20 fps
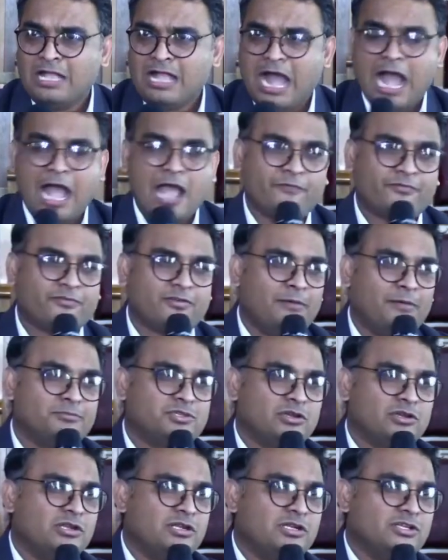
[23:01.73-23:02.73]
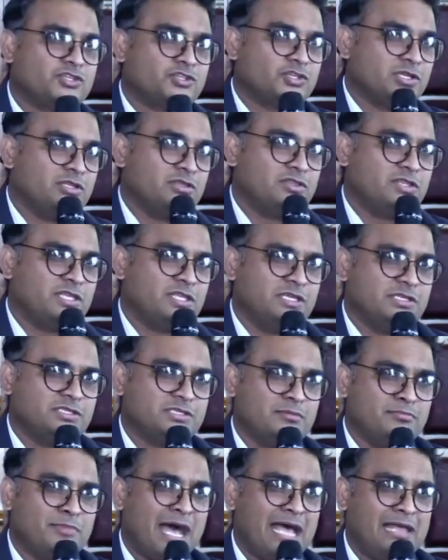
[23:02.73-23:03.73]
I have come to learn certain things
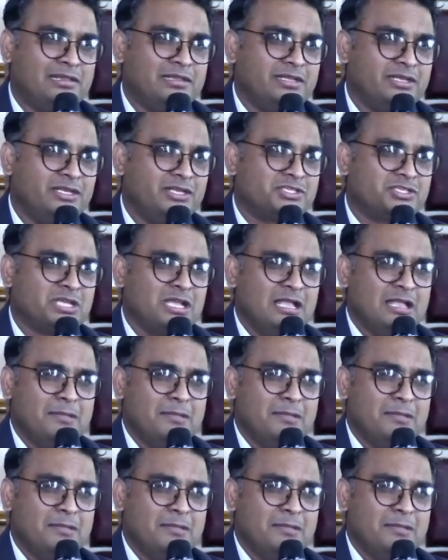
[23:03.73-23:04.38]
in my lineage.